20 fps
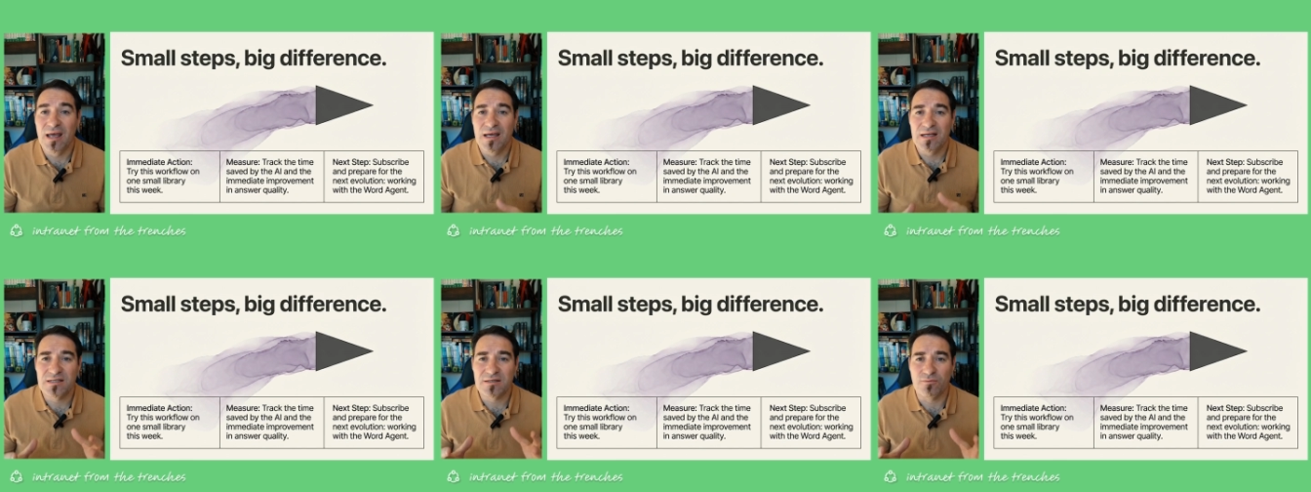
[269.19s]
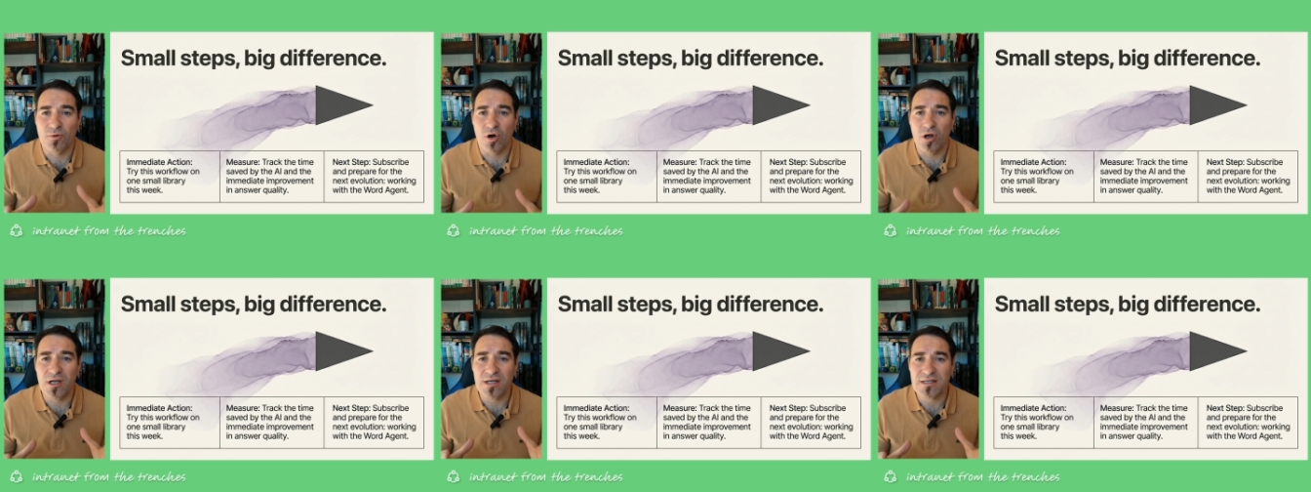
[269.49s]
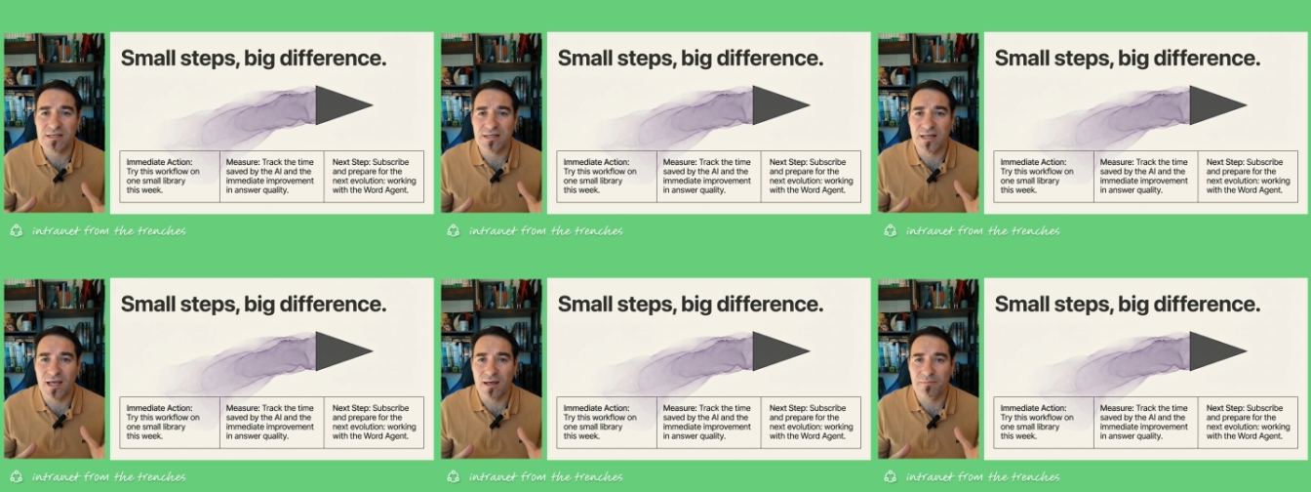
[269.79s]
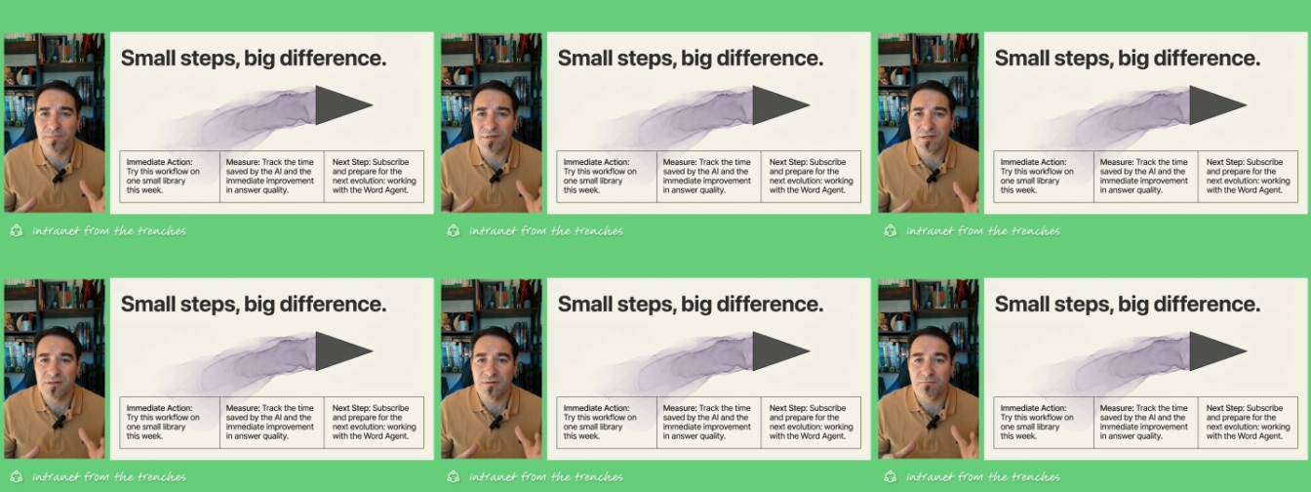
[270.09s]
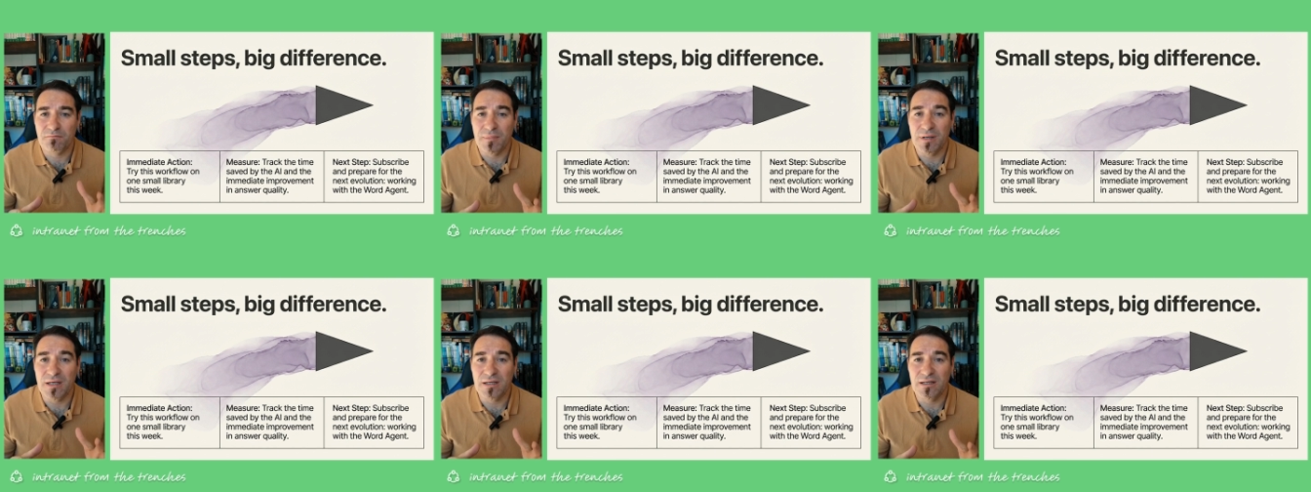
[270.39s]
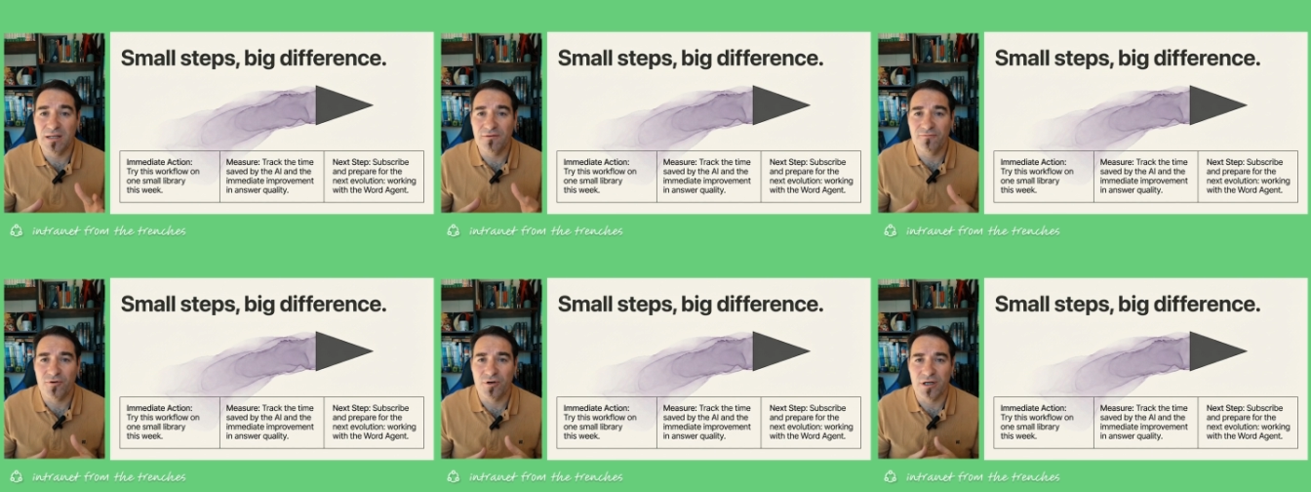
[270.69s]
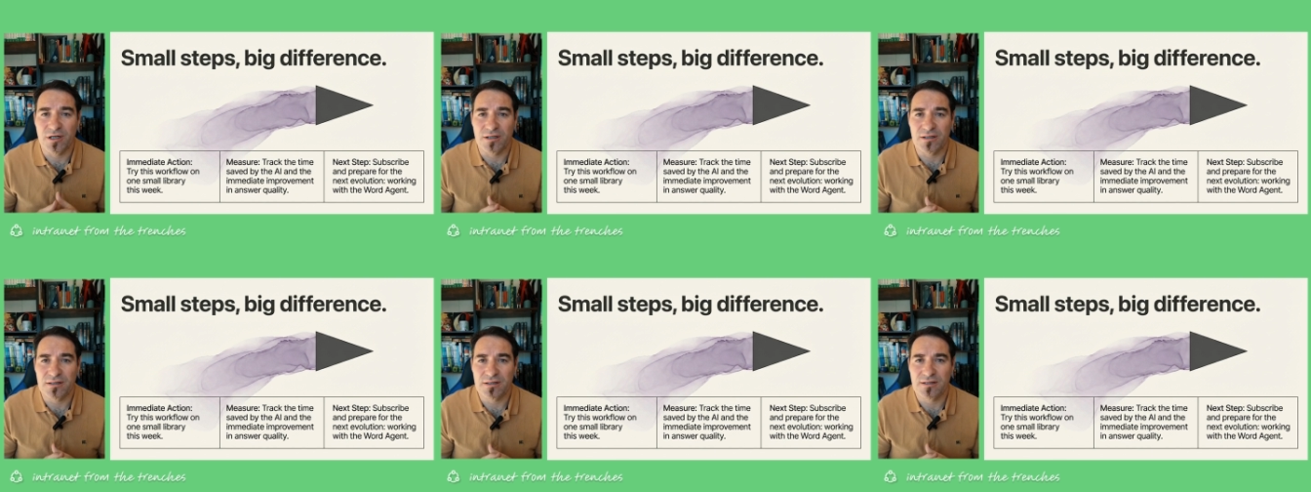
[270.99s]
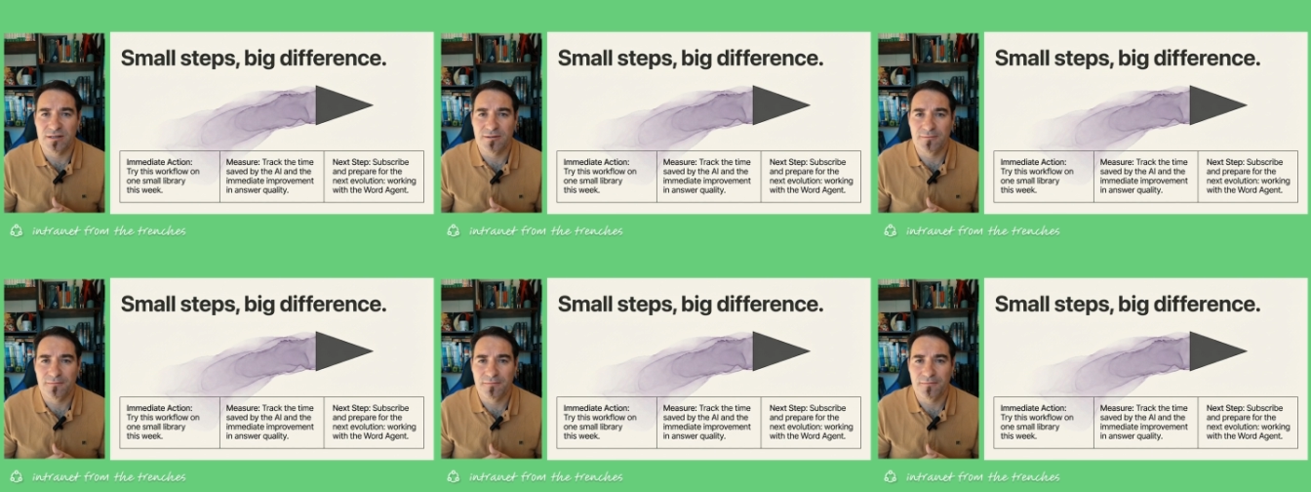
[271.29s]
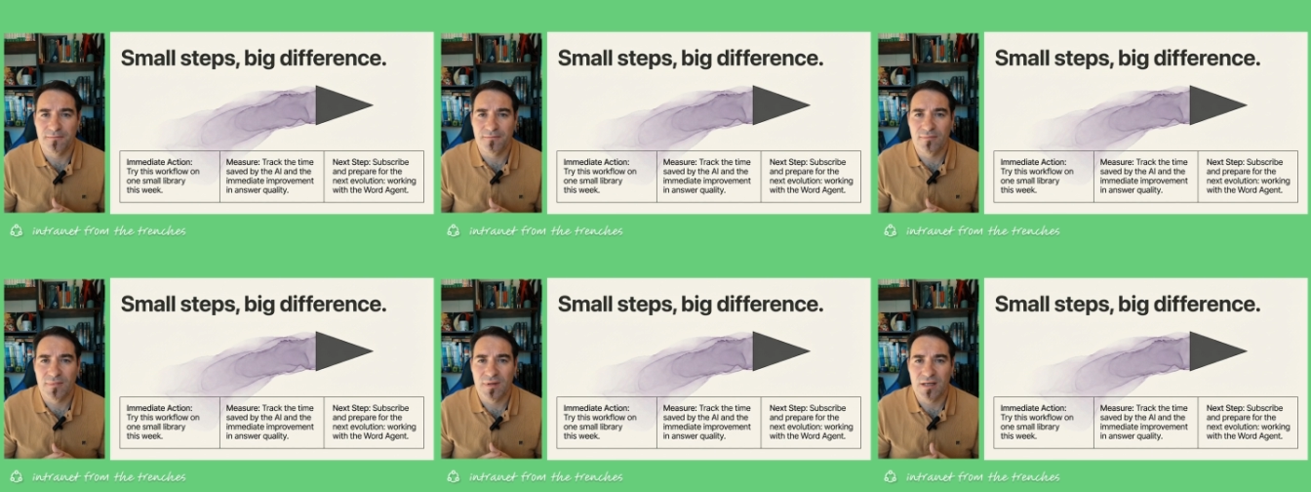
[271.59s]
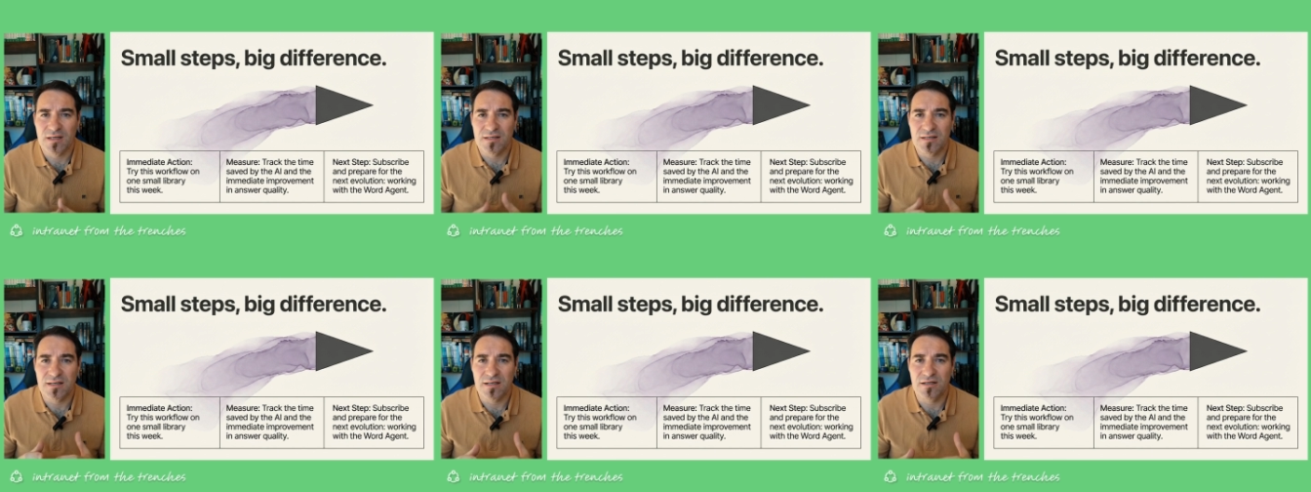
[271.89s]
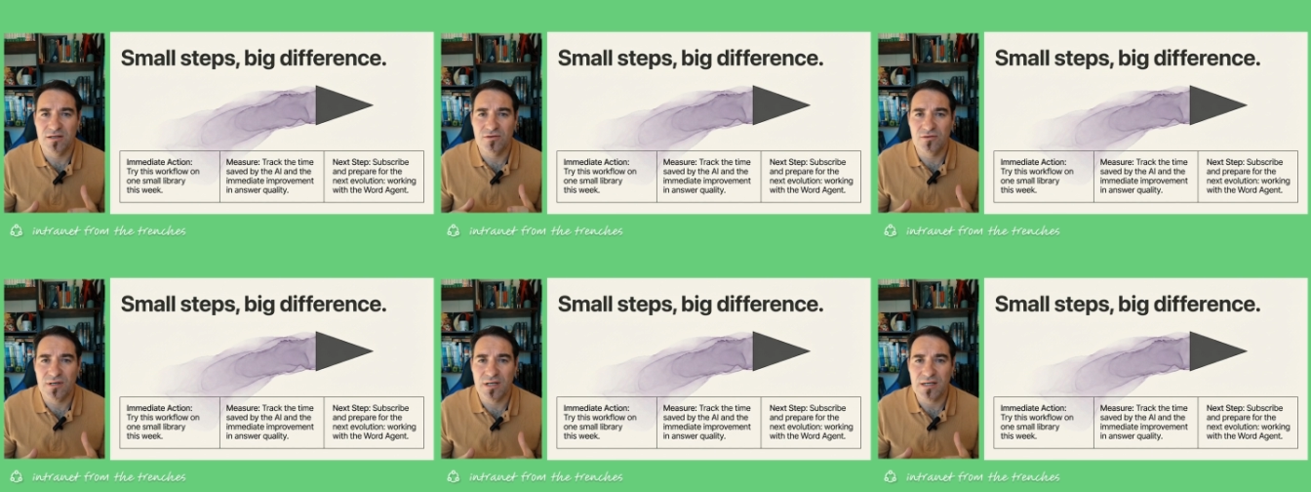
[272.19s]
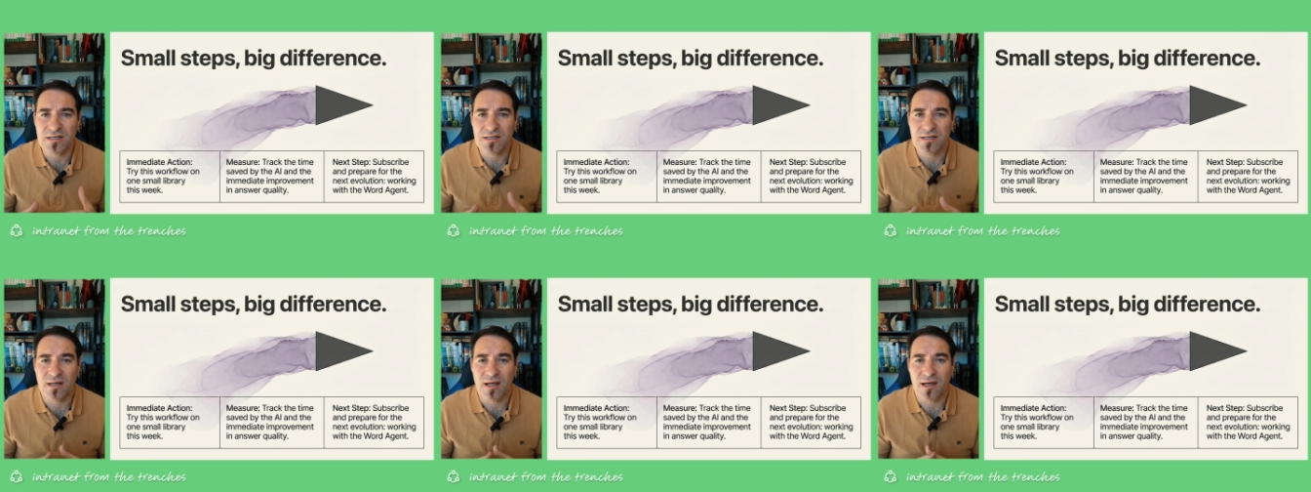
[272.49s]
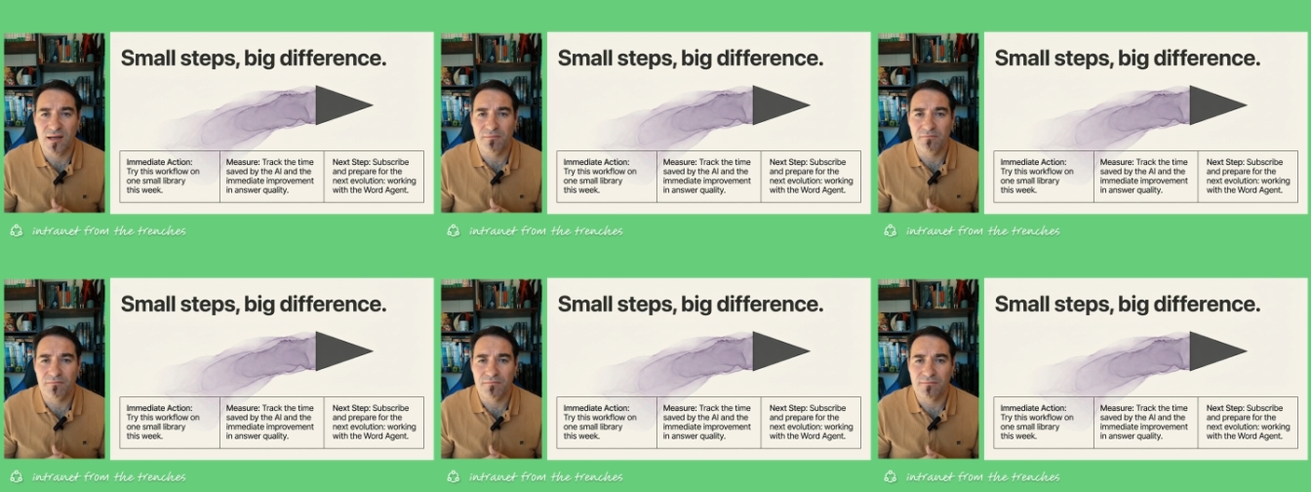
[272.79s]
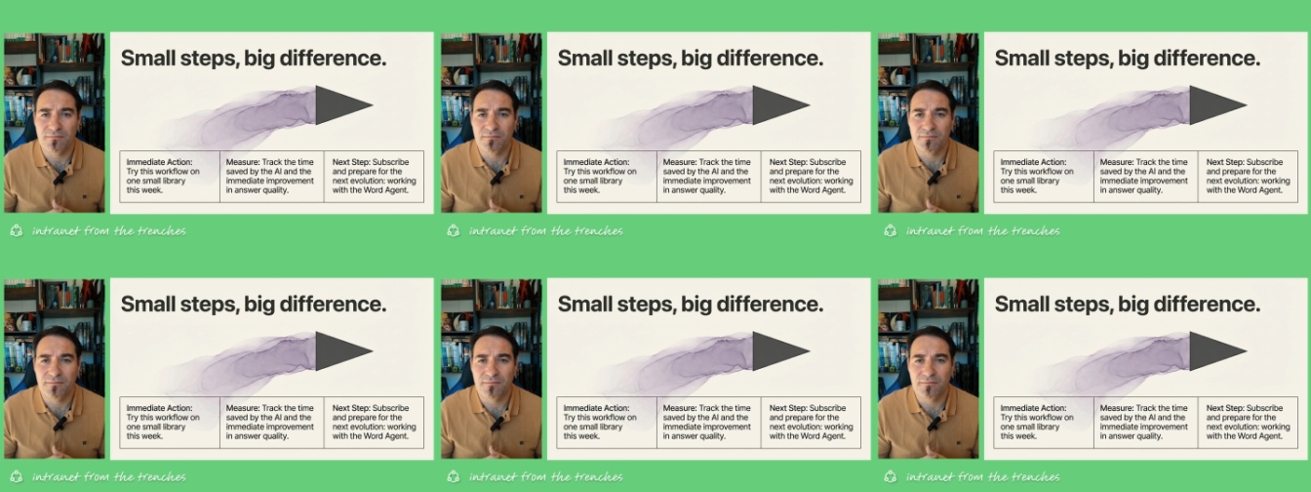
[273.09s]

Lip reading: Small steps, big difference. See you next time.